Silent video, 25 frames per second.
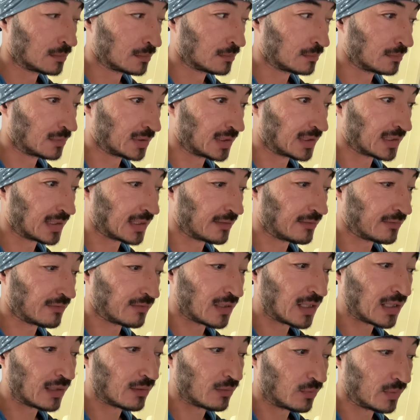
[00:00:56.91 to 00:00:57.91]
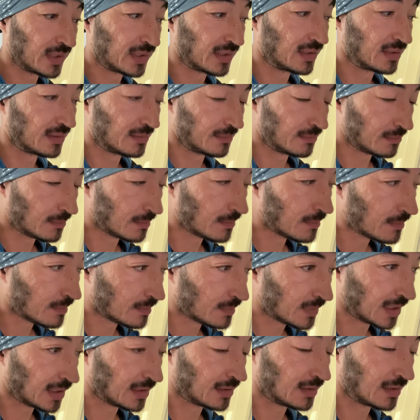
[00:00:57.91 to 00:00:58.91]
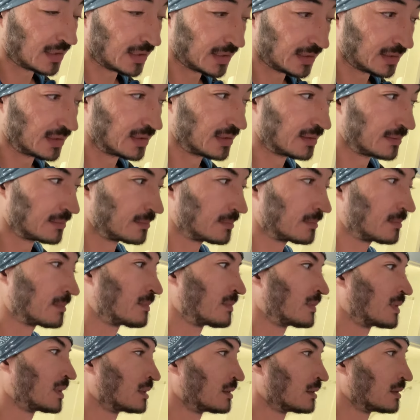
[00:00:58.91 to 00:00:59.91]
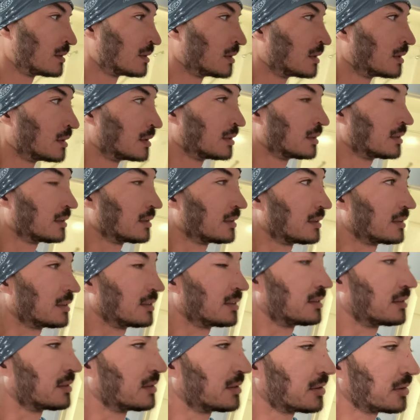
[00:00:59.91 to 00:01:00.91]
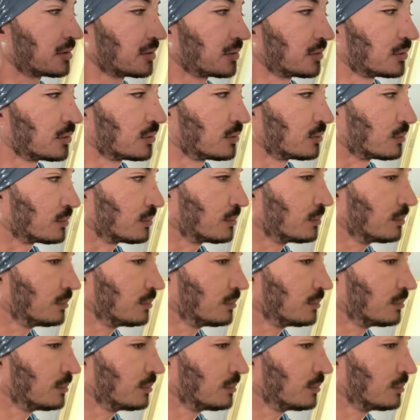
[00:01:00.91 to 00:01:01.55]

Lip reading: because I fought with them and led them. And then two,